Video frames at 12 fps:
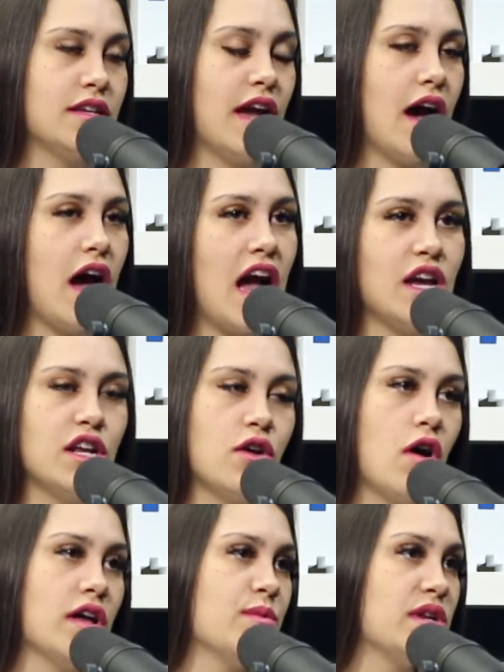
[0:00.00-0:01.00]
Yeah, I could
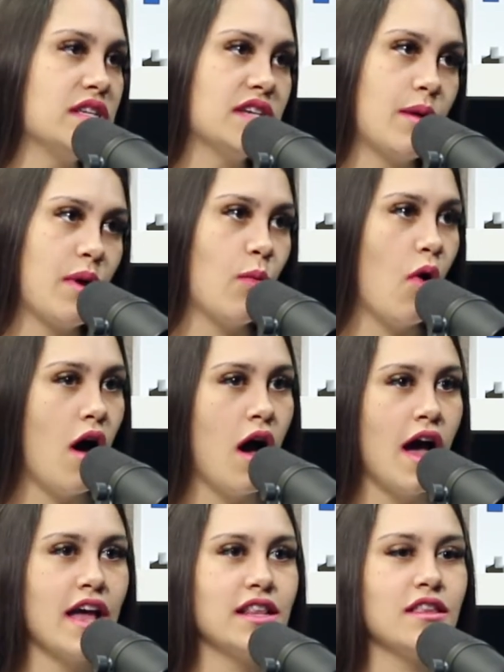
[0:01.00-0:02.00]
call him anytime I
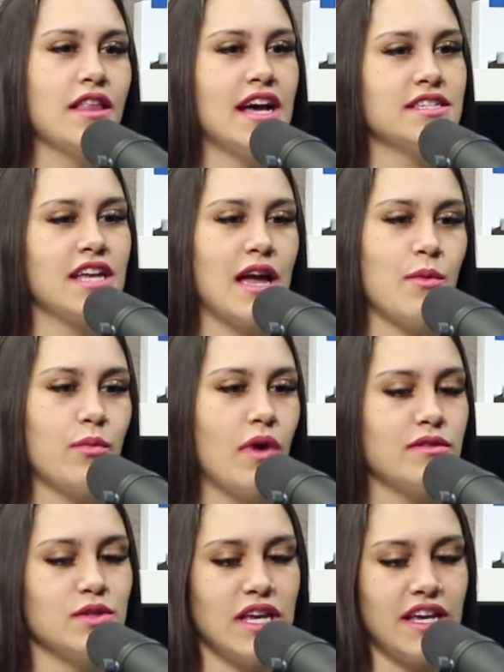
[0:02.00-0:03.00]
want. The last time
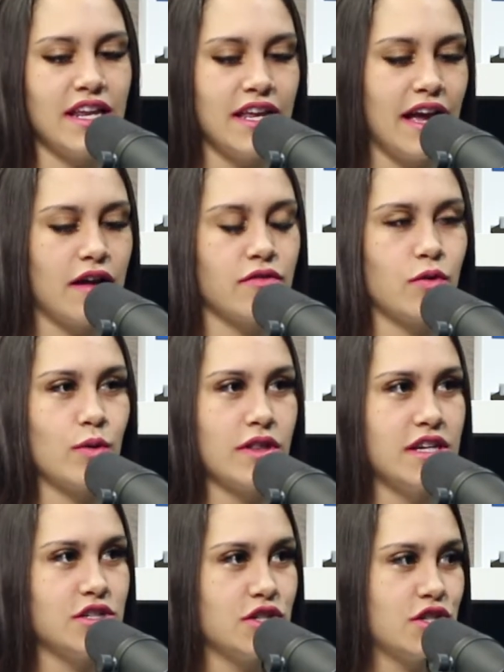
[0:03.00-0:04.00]
I was getting out of a
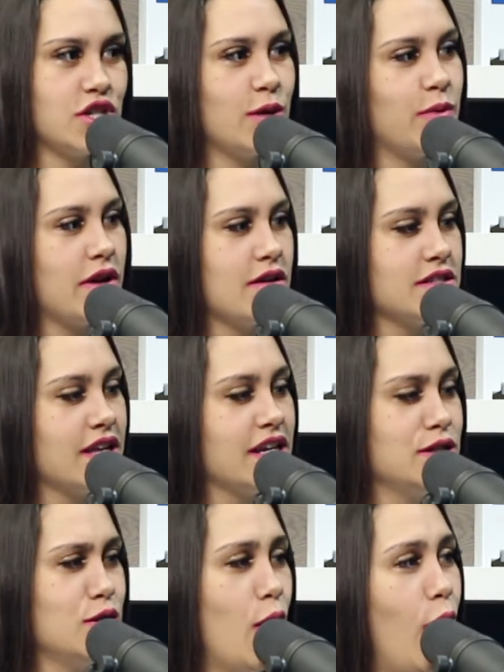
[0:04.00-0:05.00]
relationship and I was like,
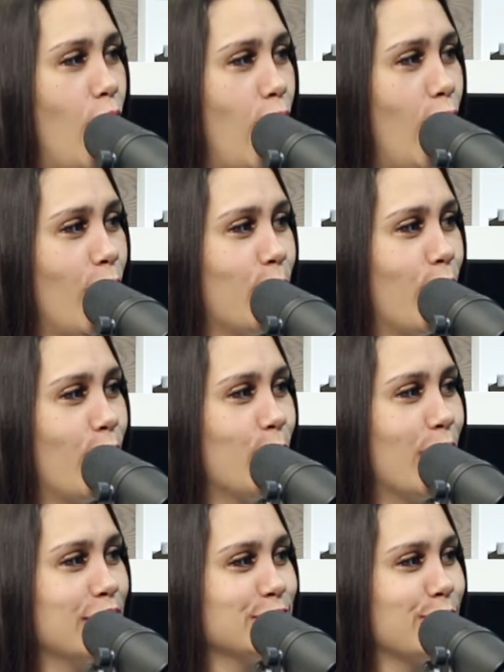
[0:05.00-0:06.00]
Dad, what
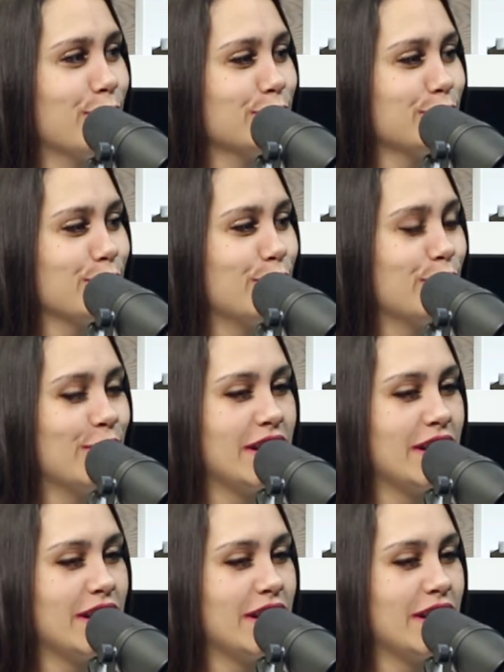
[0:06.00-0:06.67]
am I supposed to do?